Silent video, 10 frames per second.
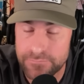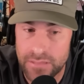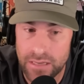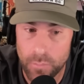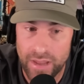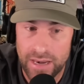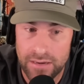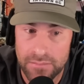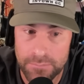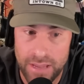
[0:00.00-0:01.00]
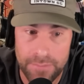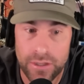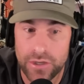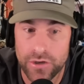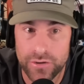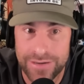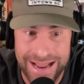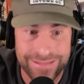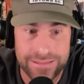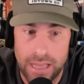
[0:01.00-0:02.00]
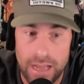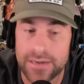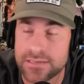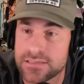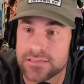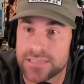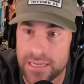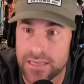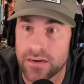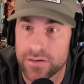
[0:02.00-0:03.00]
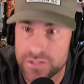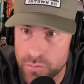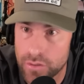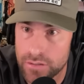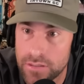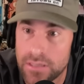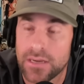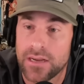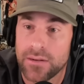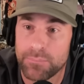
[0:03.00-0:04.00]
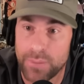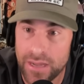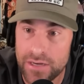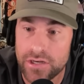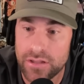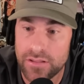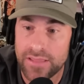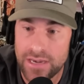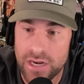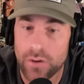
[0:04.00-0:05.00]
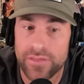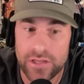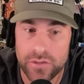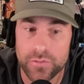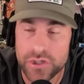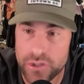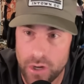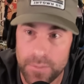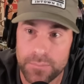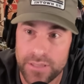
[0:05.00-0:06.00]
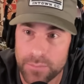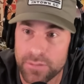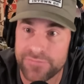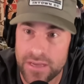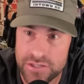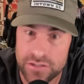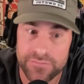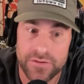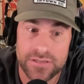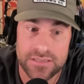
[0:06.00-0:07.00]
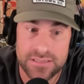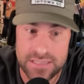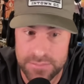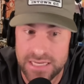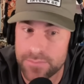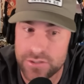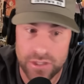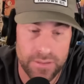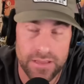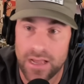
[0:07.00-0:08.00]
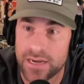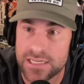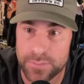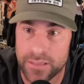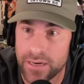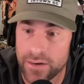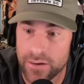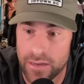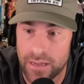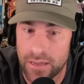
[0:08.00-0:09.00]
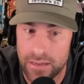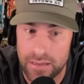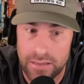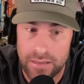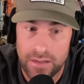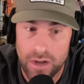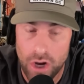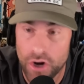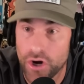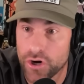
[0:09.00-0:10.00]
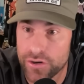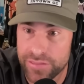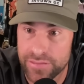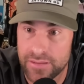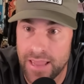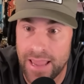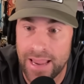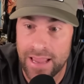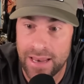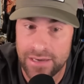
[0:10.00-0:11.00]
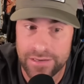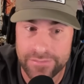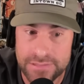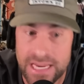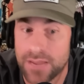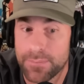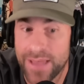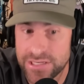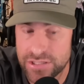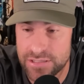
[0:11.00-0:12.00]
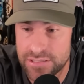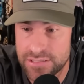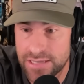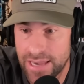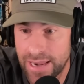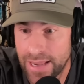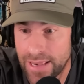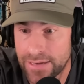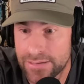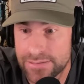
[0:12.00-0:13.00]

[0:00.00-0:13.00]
when maybe you're not the hottest ticket on tour, but they know that you will show up and be a professional, versus sometimes you could be the hottest player on earth and tank matches. And,